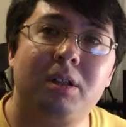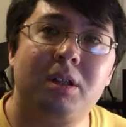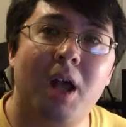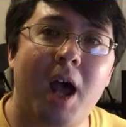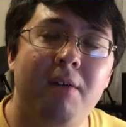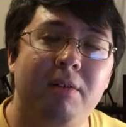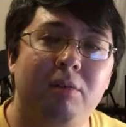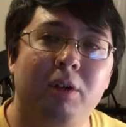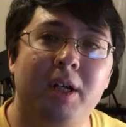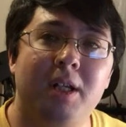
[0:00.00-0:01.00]

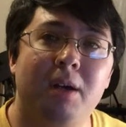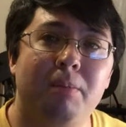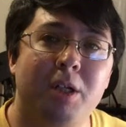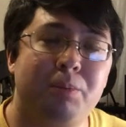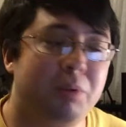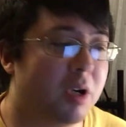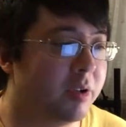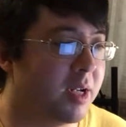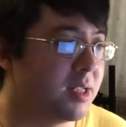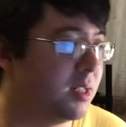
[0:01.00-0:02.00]
haven't really done much
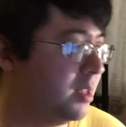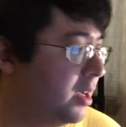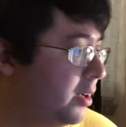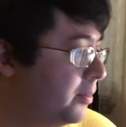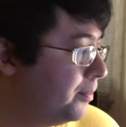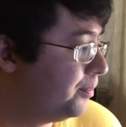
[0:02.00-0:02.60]
progress in there.